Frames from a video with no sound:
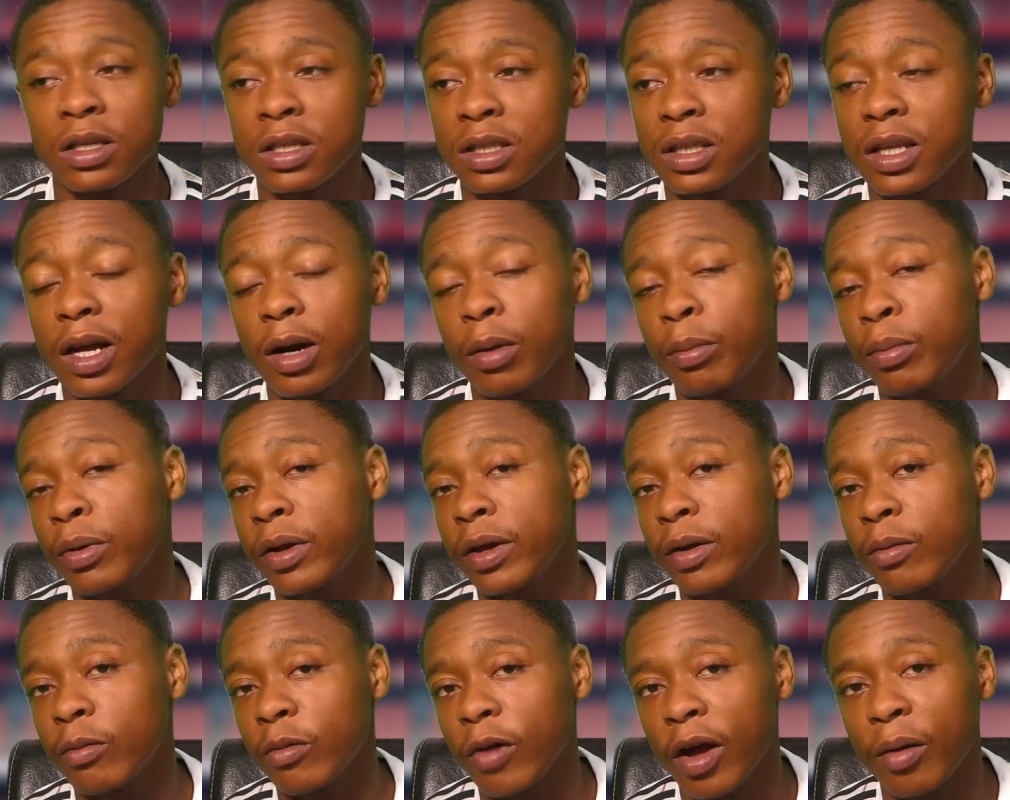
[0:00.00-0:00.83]
He's now
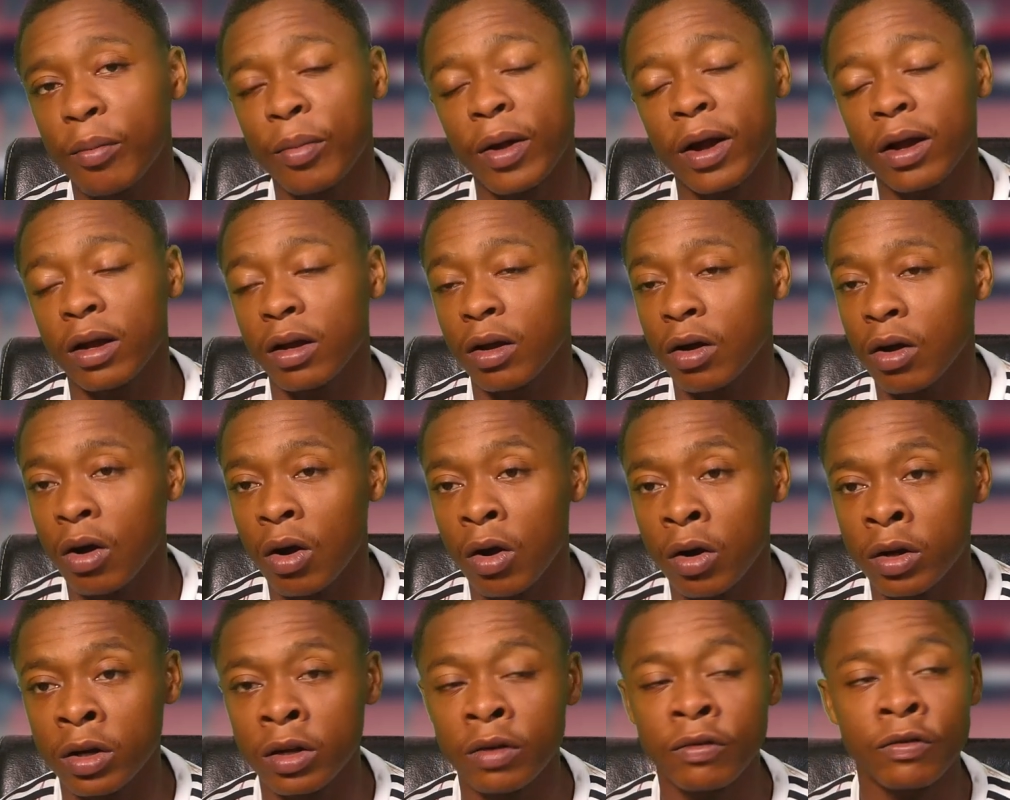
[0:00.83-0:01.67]
playing right back in
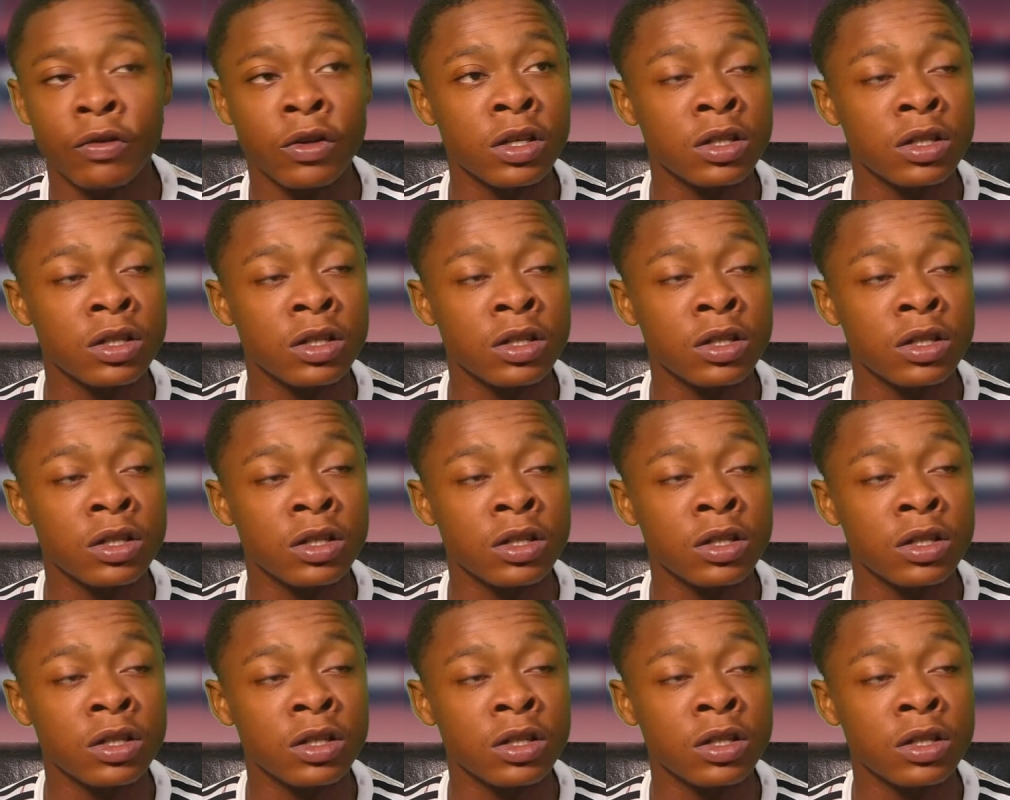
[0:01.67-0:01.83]
Cardiff.